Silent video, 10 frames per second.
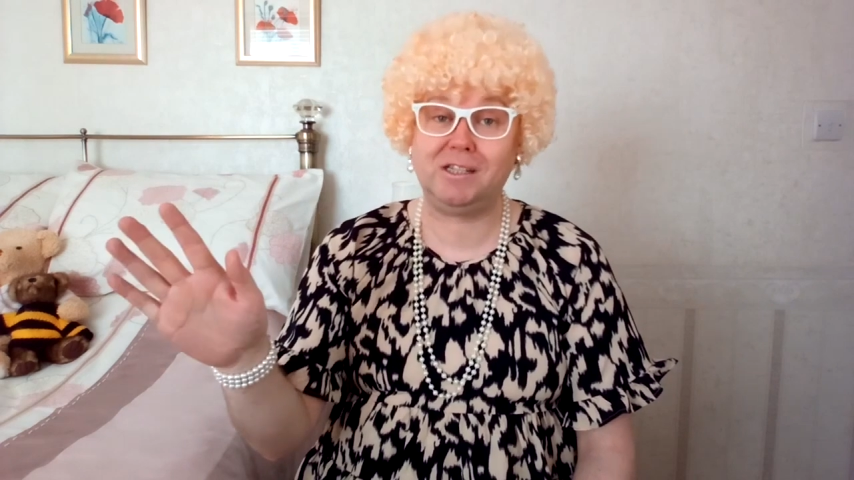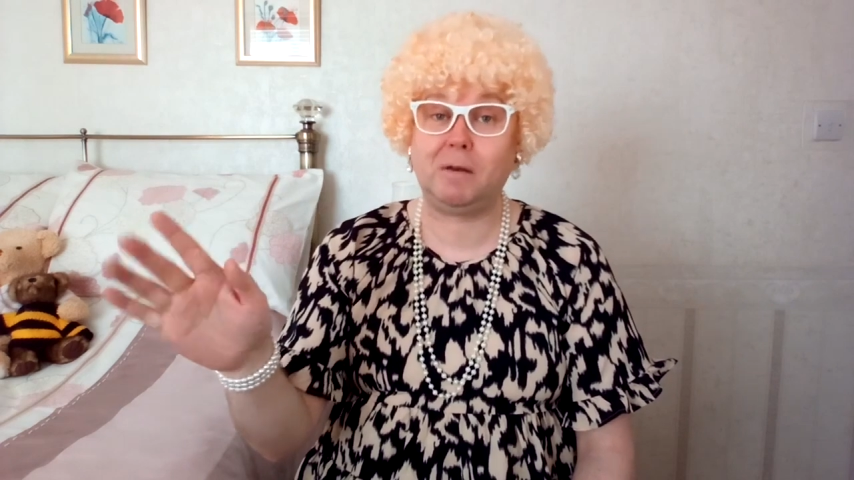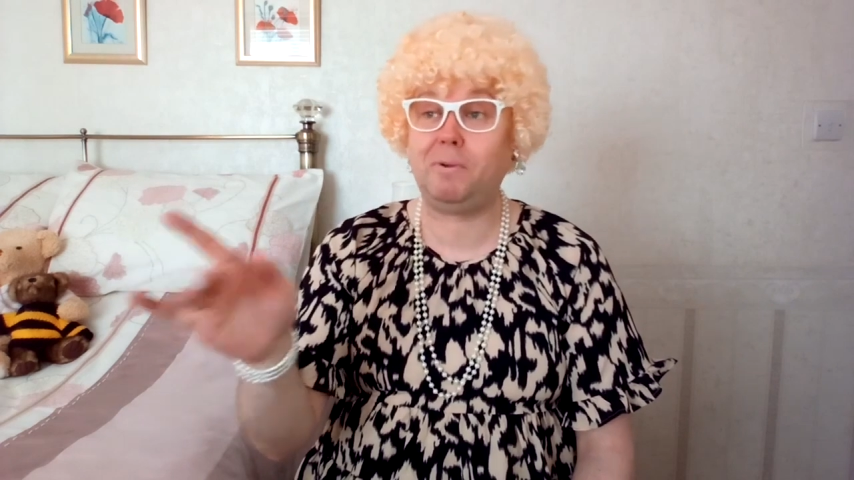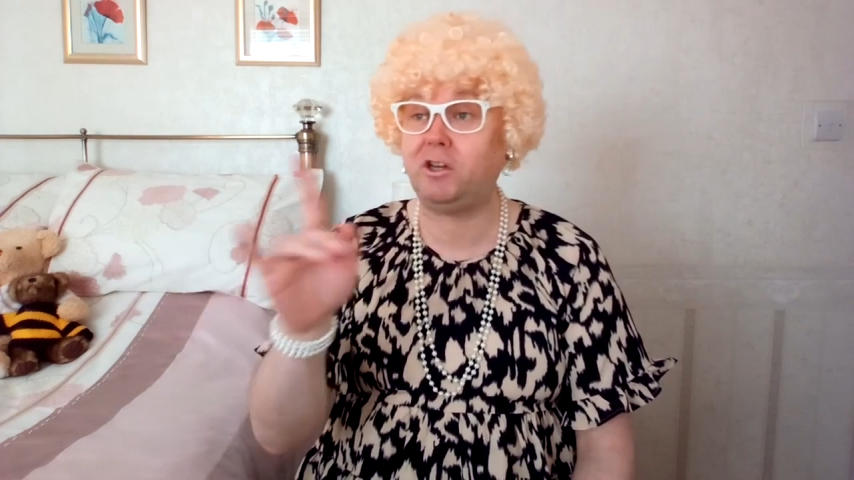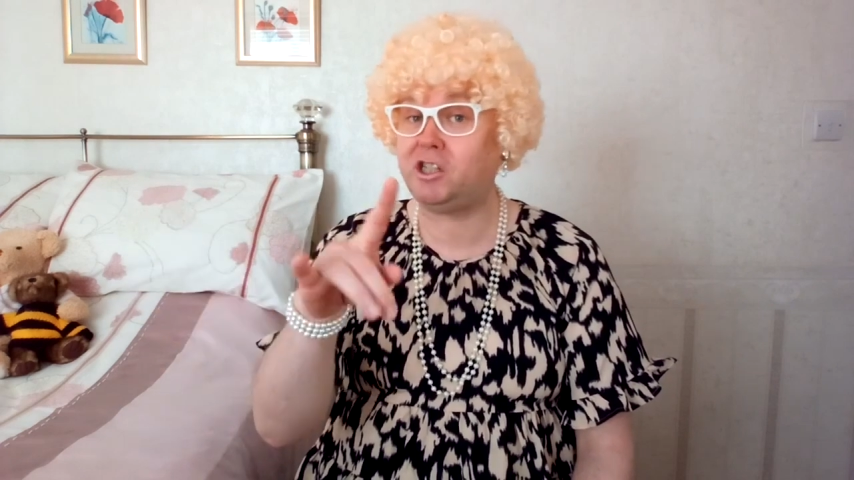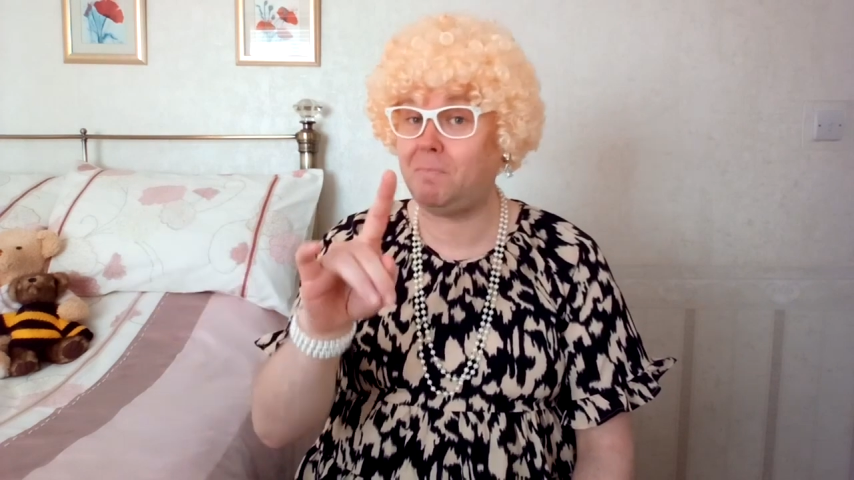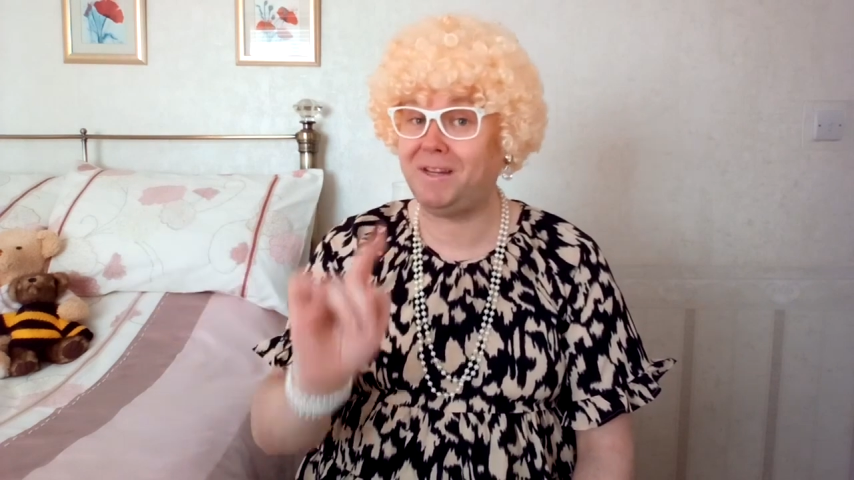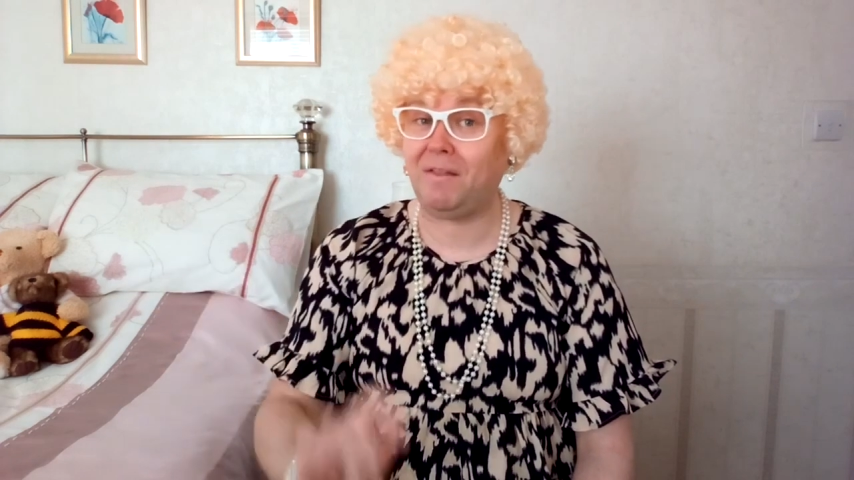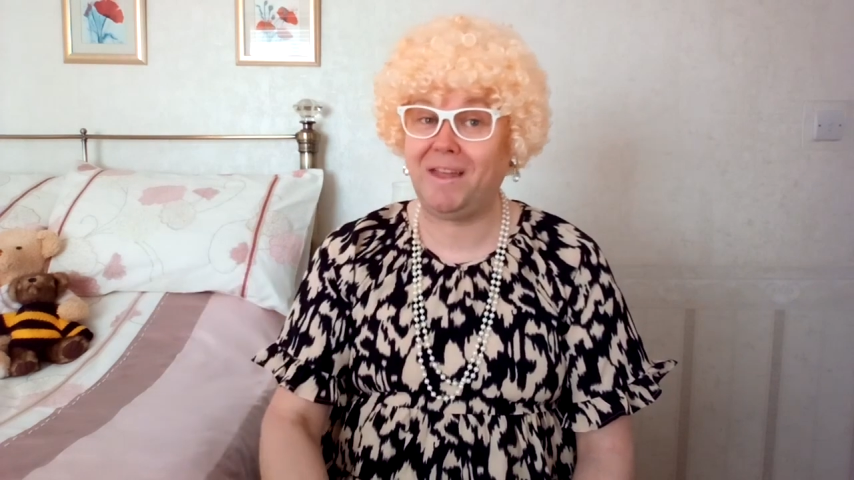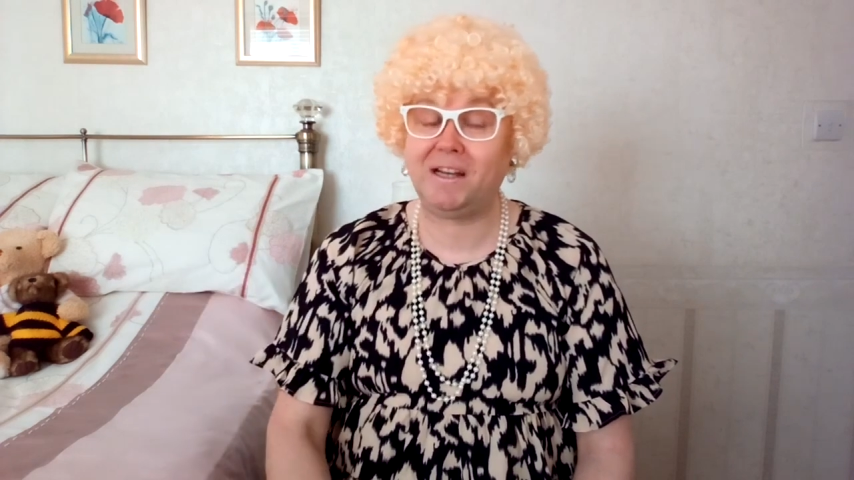son, but there's
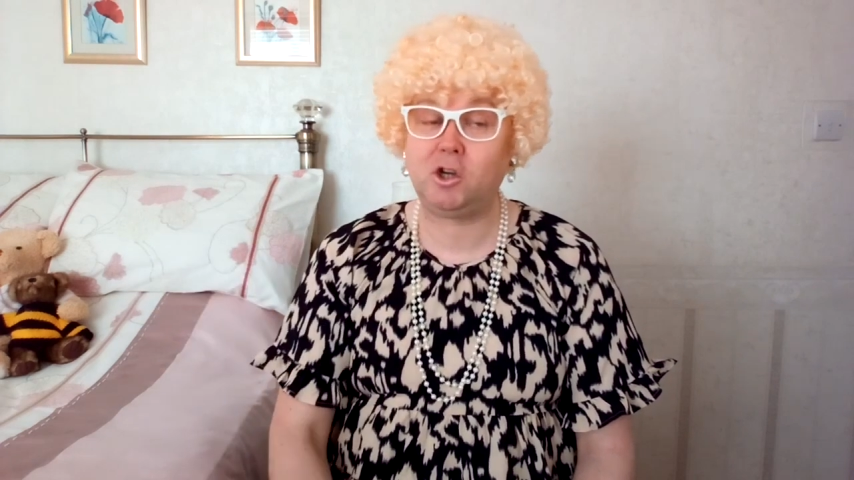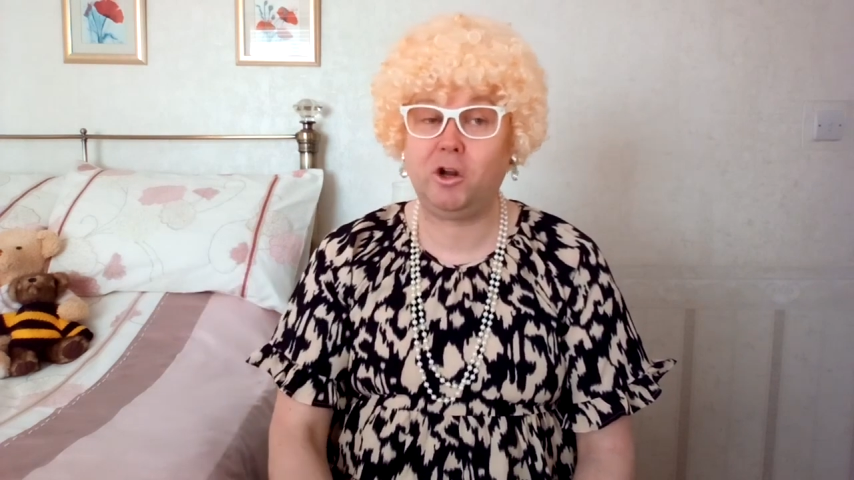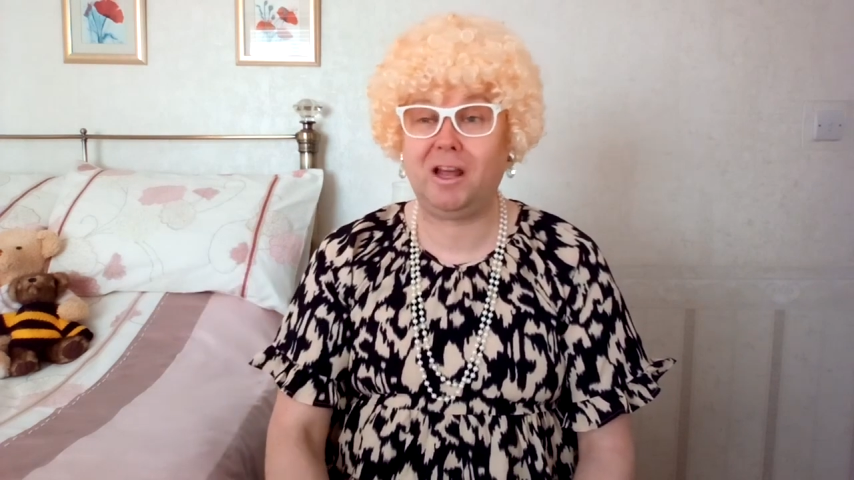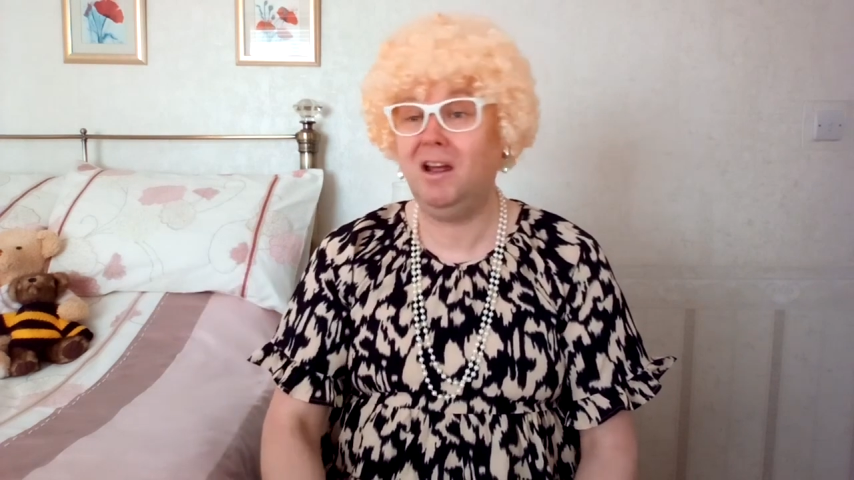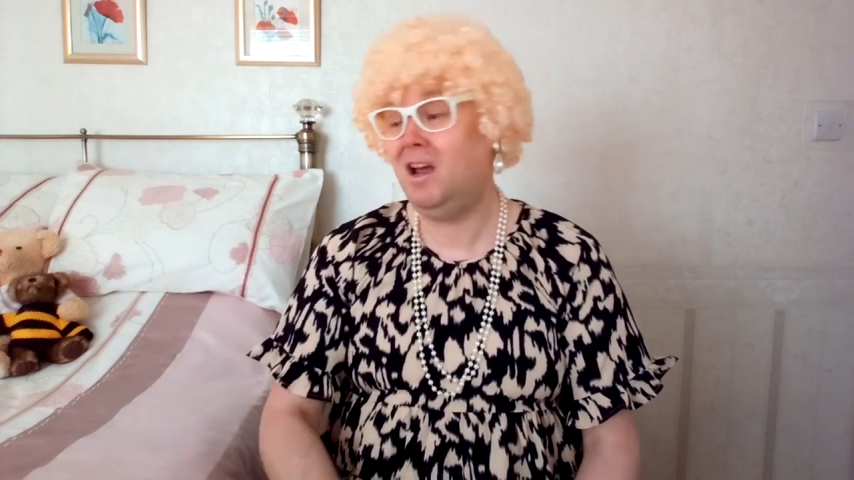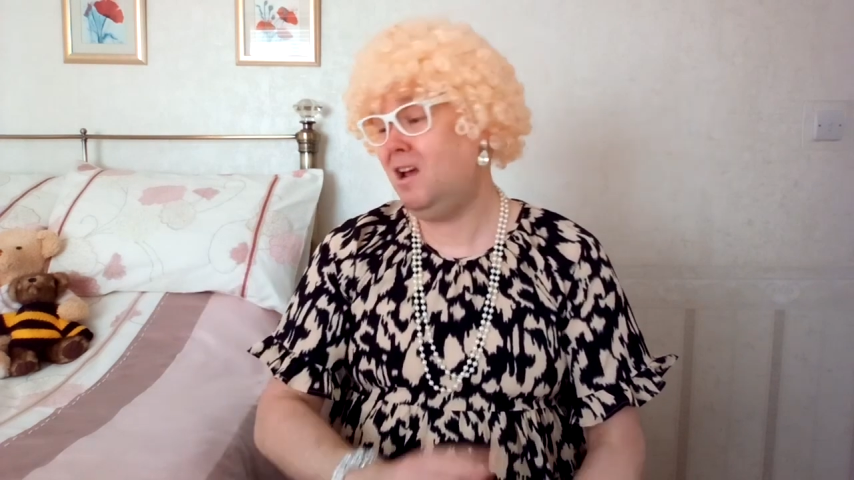somebody in that toilet.